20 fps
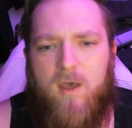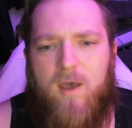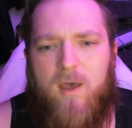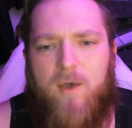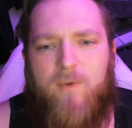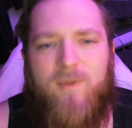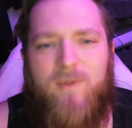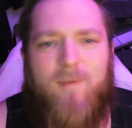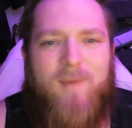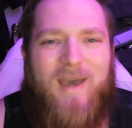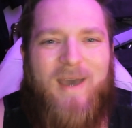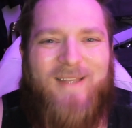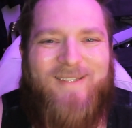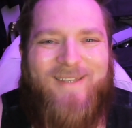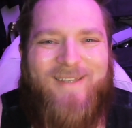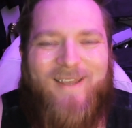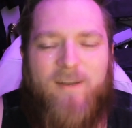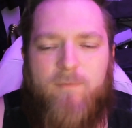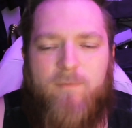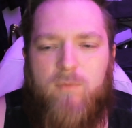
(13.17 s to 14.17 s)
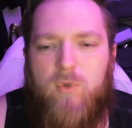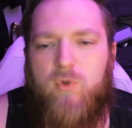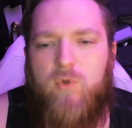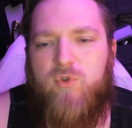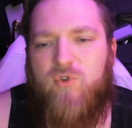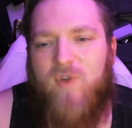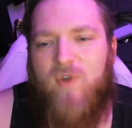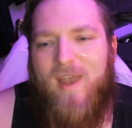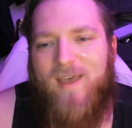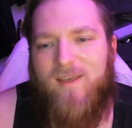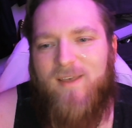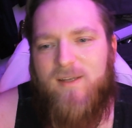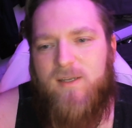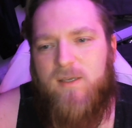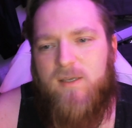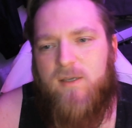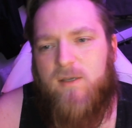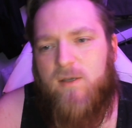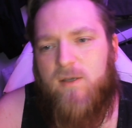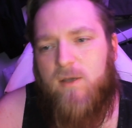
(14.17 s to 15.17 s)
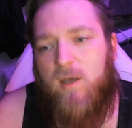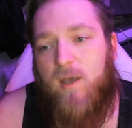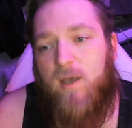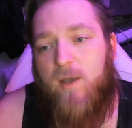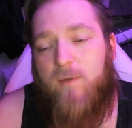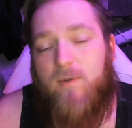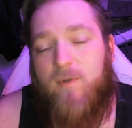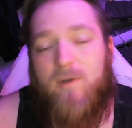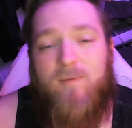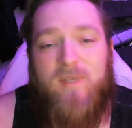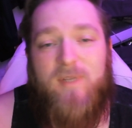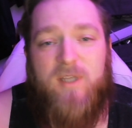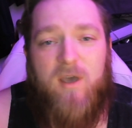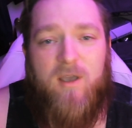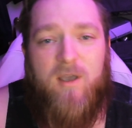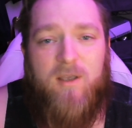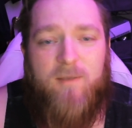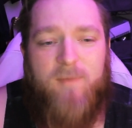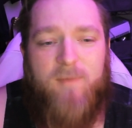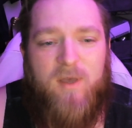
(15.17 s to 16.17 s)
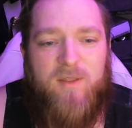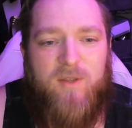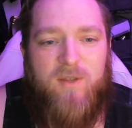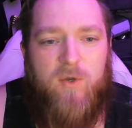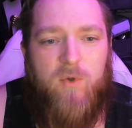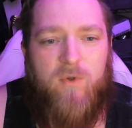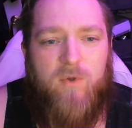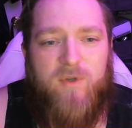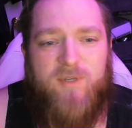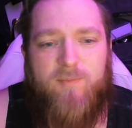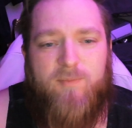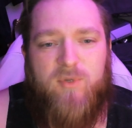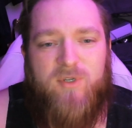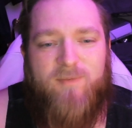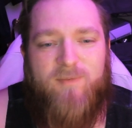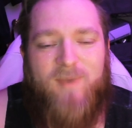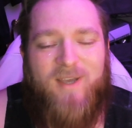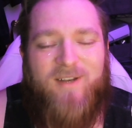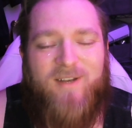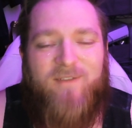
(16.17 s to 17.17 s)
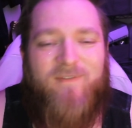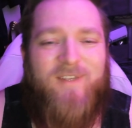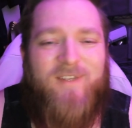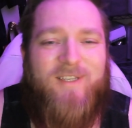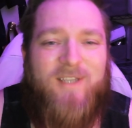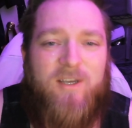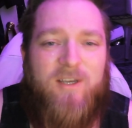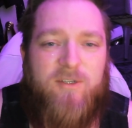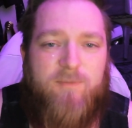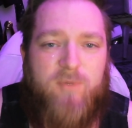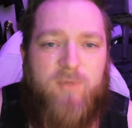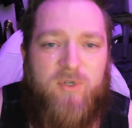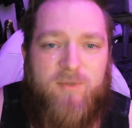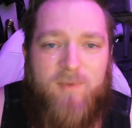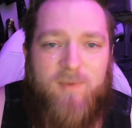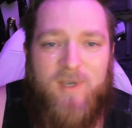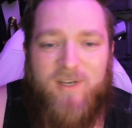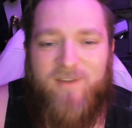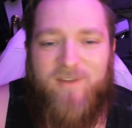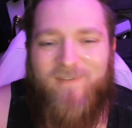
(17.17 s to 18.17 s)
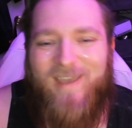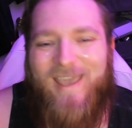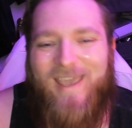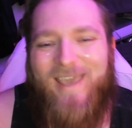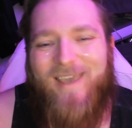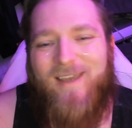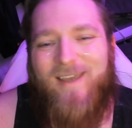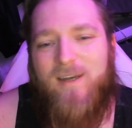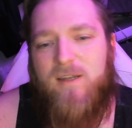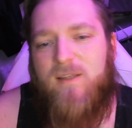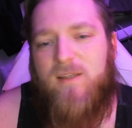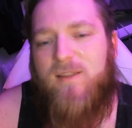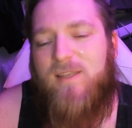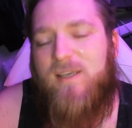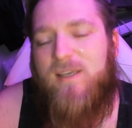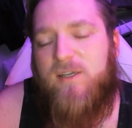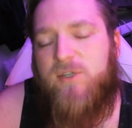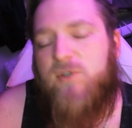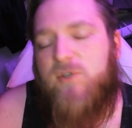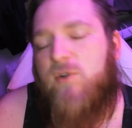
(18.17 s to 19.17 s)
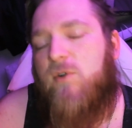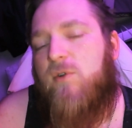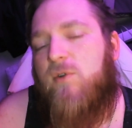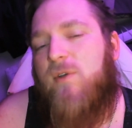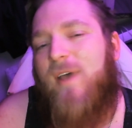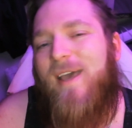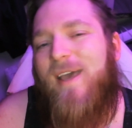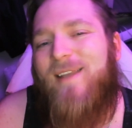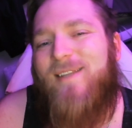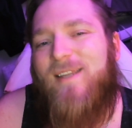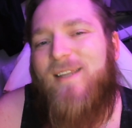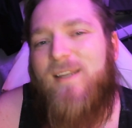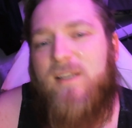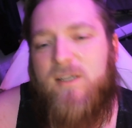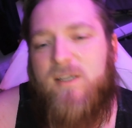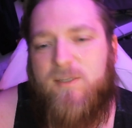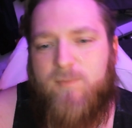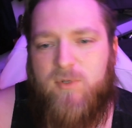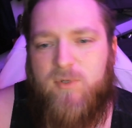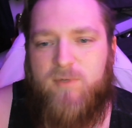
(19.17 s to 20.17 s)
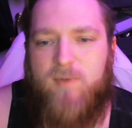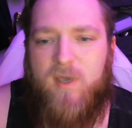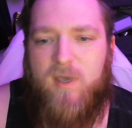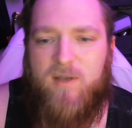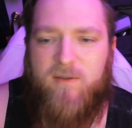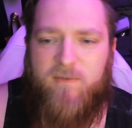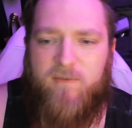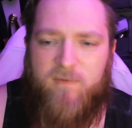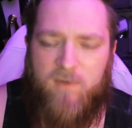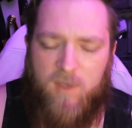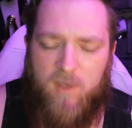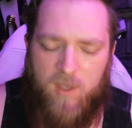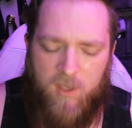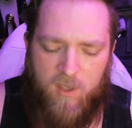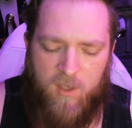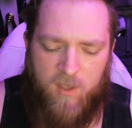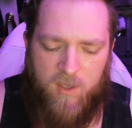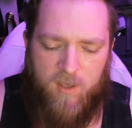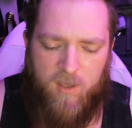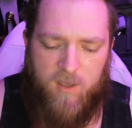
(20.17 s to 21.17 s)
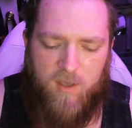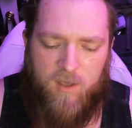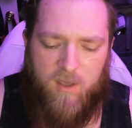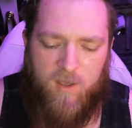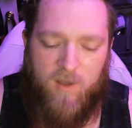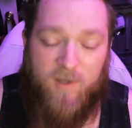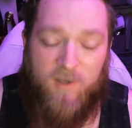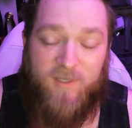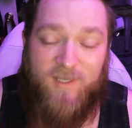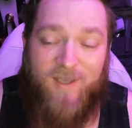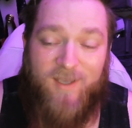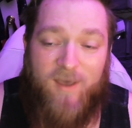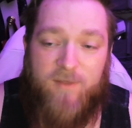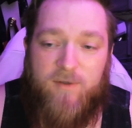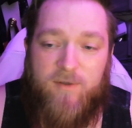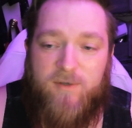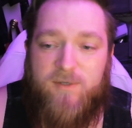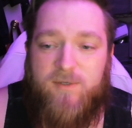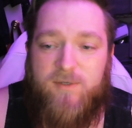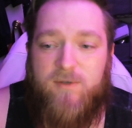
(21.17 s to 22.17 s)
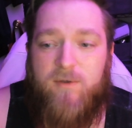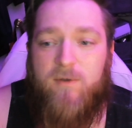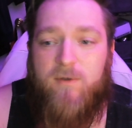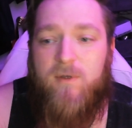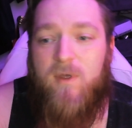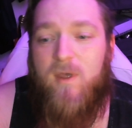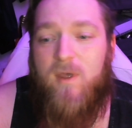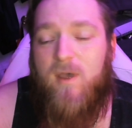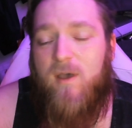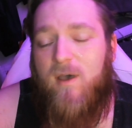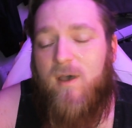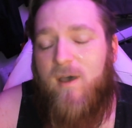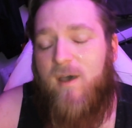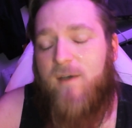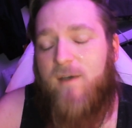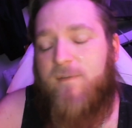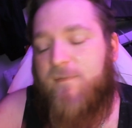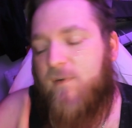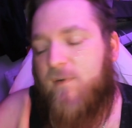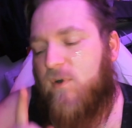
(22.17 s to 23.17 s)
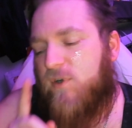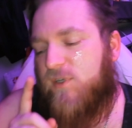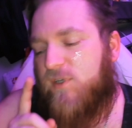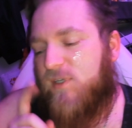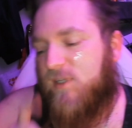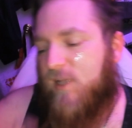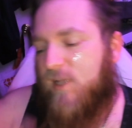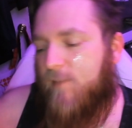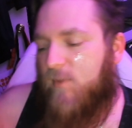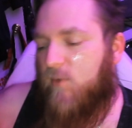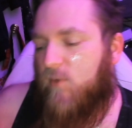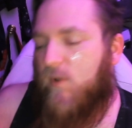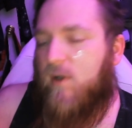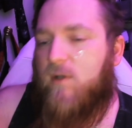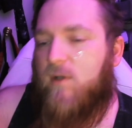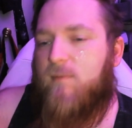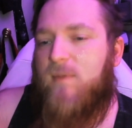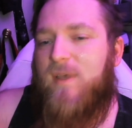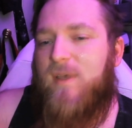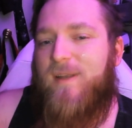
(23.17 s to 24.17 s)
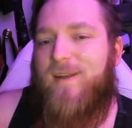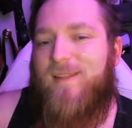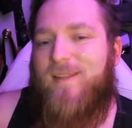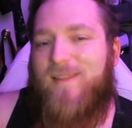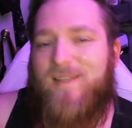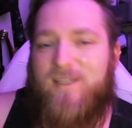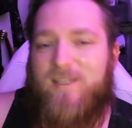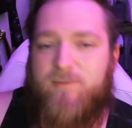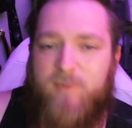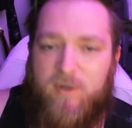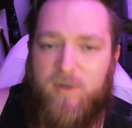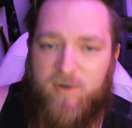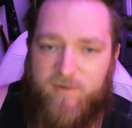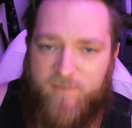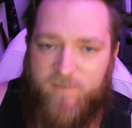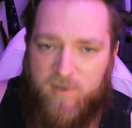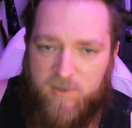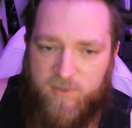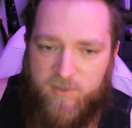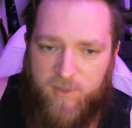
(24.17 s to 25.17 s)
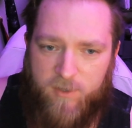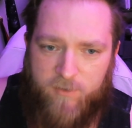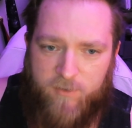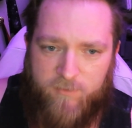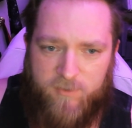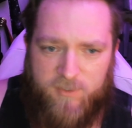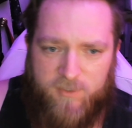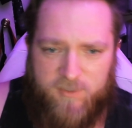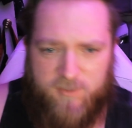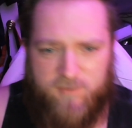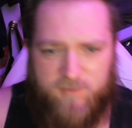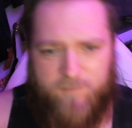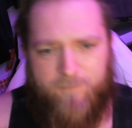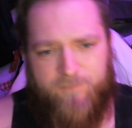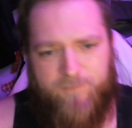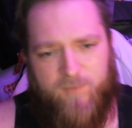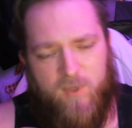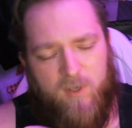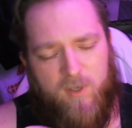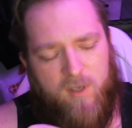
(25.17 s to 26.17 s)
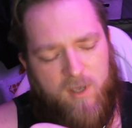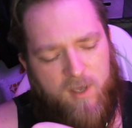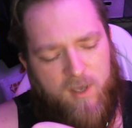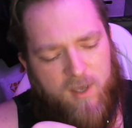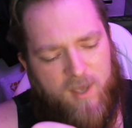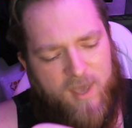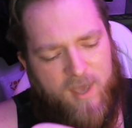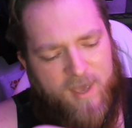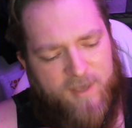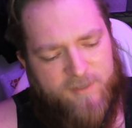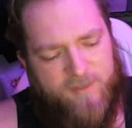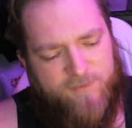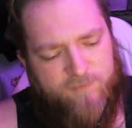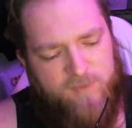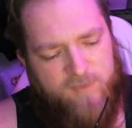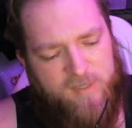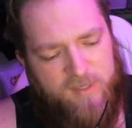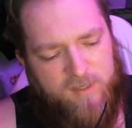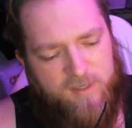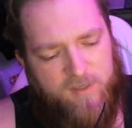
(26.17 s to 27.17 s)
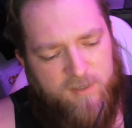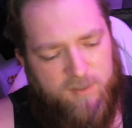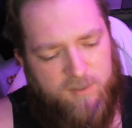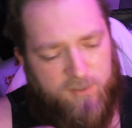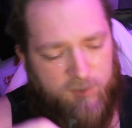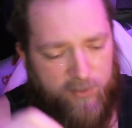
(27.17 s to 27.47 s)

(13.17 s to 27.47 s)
with a mindset of neutrality. We're going to be talking about the North's perspective, the South's perspective, and the external entities perspective all together. So first, let me welcome in the spirit of Uncle Otis, as we